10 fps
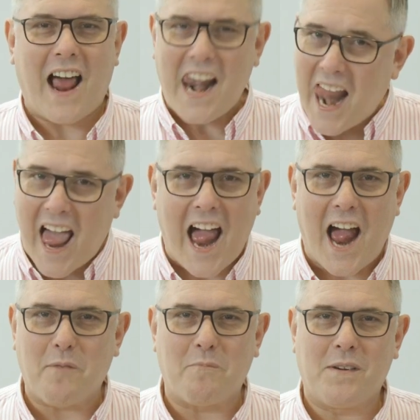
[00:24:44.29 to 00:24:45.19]
A
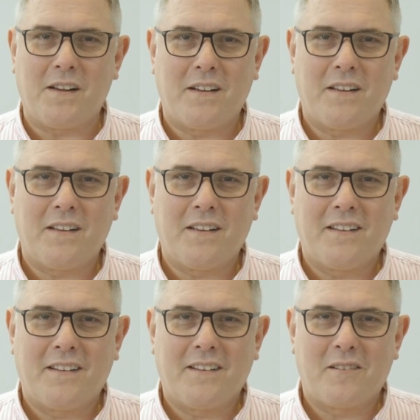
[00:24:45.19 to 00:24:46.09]
lamb
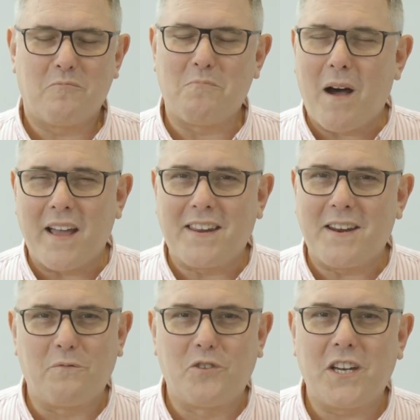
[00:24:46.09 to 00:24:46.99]

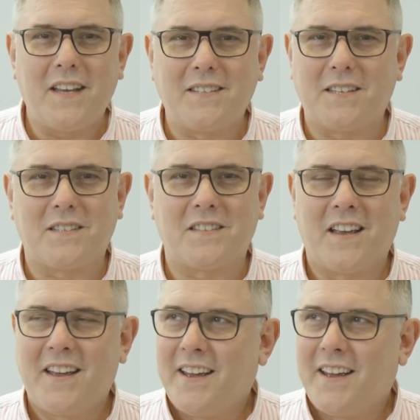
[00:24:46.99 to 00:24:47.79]
reminded of Jesus